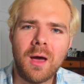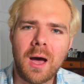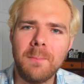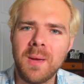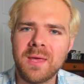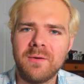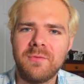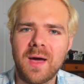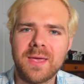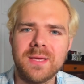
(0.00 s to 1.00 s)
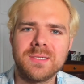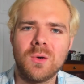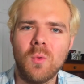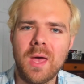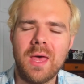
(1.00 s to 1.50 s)
I'm picking the Vikings
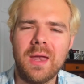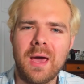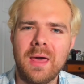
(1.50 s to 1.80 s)
to win.